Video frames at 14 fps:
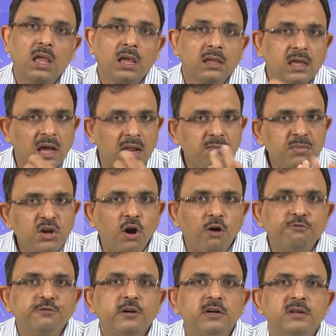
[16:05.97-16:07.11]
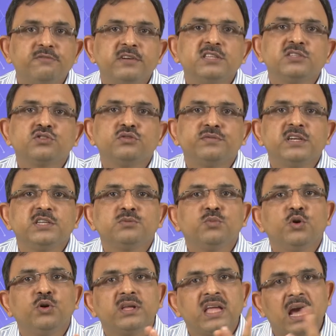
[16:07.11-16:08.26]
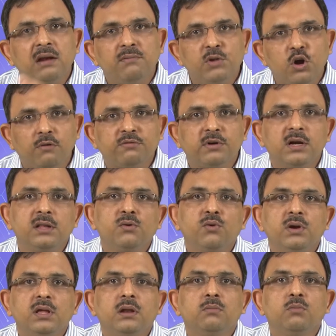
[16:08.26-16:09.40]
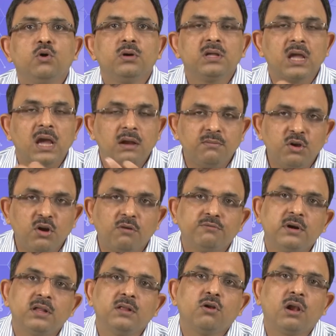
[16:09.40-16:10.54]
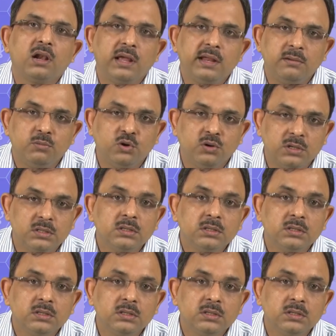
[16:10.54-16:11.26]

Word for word: can be offered in face-to-face -face mode, can be offered in ODL mode, can be offered in online mode